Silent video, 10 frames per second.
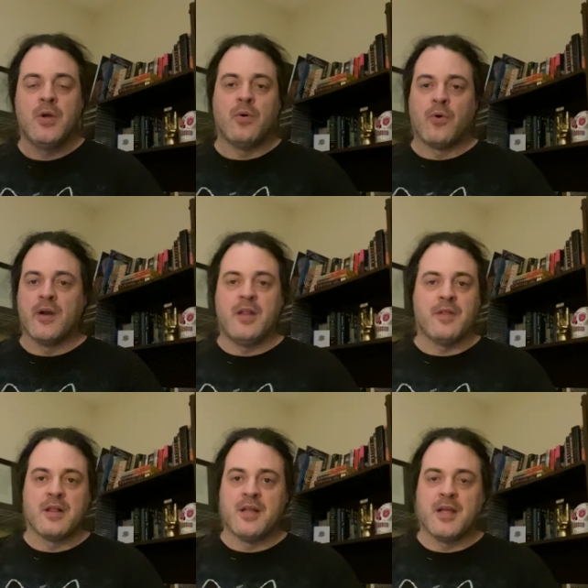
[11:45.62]
or
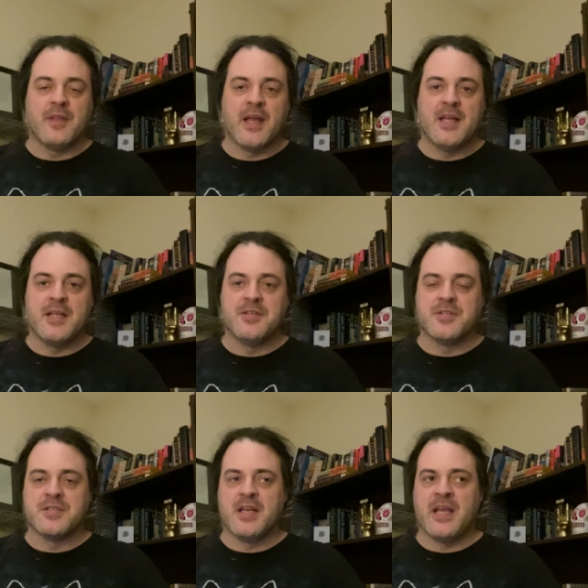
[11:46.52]
anything like that. It
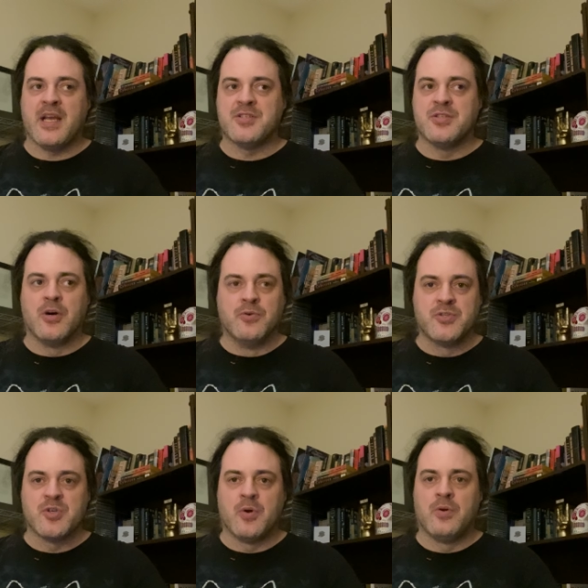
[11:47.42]
just, it has no
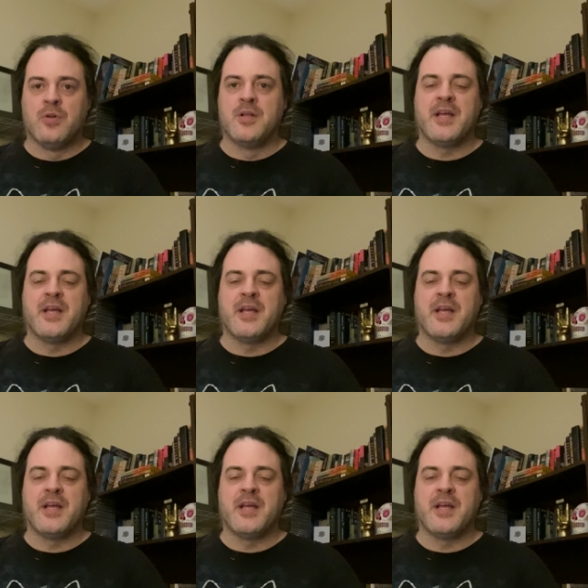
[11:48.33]
soul,